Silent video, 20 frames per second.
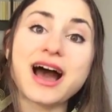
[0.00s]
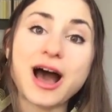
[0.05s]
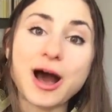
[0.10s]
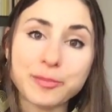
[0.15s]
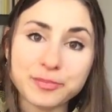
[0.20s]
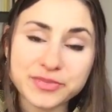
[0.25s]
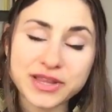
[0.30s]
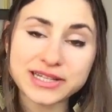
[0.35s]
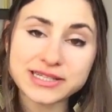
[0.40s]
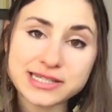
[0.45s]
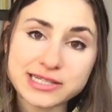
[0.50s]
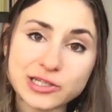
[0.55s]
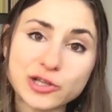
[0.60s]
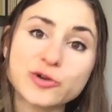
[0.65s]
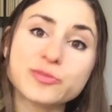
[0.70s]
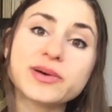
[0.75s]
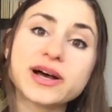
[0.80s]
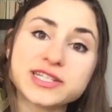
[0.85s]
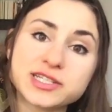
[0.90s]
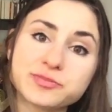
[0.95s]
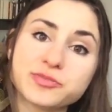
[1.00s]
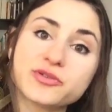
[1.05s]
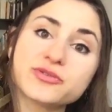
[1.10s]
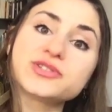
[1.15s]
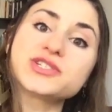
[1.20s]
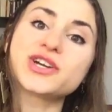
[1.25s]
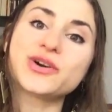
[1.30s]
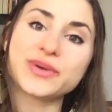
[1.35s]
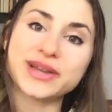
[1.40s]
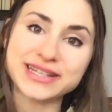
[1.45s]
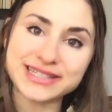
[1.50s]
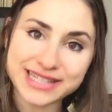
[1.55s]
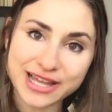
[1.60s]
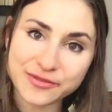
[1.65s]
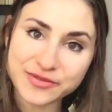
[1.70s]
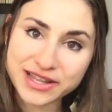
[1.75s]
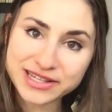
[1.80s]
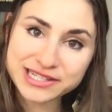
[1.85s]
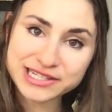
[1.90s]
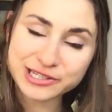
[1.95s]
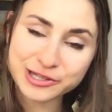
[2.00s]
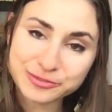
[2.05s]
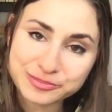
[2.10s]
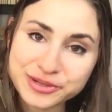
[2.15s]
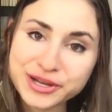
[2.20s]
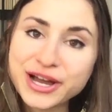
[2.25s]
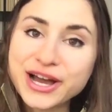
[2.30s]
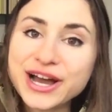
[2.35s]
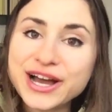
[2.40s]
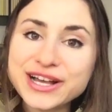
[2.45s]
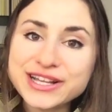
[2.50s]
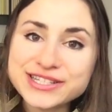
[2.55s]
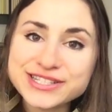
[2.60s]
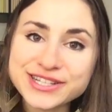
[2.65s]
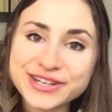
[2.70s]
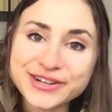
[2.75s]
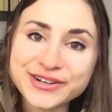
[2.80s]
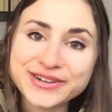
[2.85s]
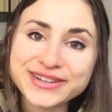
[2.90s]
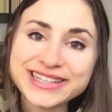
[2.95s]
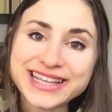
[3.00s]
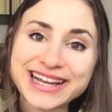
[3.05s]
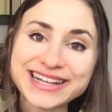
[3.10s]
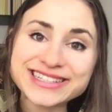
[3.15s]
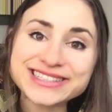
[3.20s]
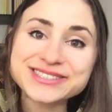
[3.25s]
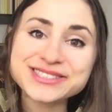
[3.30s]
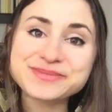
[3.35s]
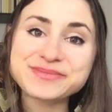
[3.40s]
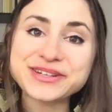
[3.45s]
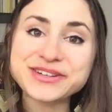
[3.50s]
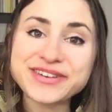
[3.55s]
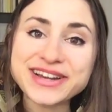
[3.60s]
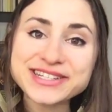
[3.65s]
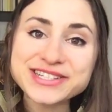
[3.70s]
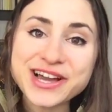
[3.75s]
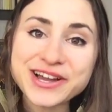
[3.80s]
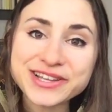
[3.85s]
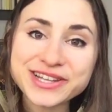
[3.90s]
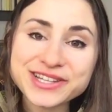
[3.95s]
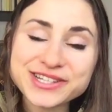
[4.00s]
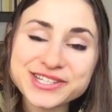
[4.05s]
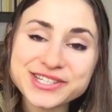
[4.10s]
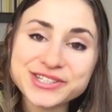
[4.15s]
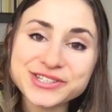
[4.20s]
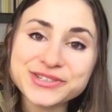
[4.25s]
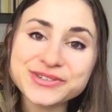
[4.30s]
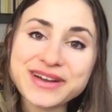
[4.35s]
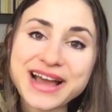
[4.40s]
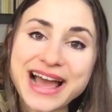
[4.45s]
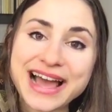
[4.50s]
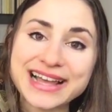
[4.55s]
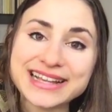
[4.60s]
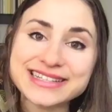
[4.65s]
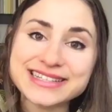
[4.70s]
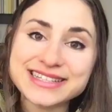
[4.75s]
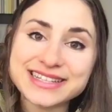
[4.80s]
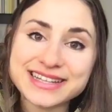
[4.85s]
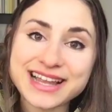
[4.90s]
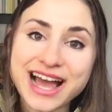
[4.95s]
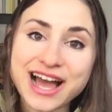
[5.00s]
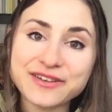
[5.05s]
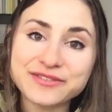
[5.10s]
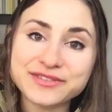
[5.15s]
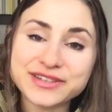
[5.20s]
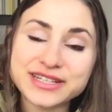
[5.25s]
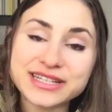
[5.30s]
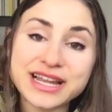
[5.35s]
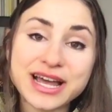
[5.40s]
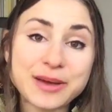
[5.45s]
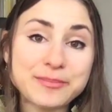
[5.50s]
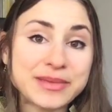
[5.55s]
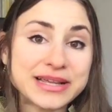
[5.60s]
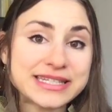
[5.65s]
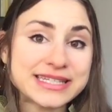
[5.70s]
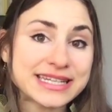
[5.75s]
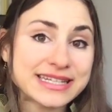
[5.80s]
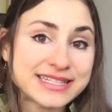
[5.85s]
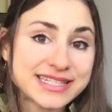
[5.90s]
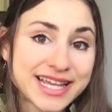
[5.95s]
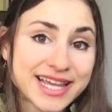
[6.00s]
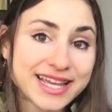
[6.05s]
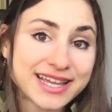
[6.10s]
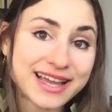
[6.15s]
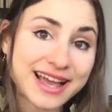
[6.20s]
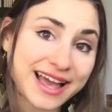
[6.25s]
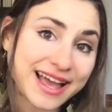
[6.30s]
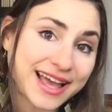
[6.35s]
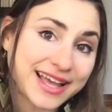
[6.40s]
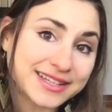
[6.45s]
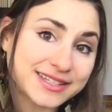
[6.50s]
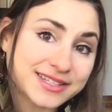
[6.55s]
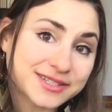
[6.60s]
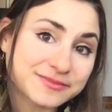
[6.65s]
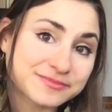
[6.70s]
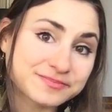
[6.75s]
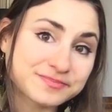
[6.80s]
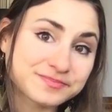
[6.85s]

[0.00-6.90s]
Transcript: up that slope as opposed to going down that slope. So yeah, it's been great talking to you, and have an amazing day ahead.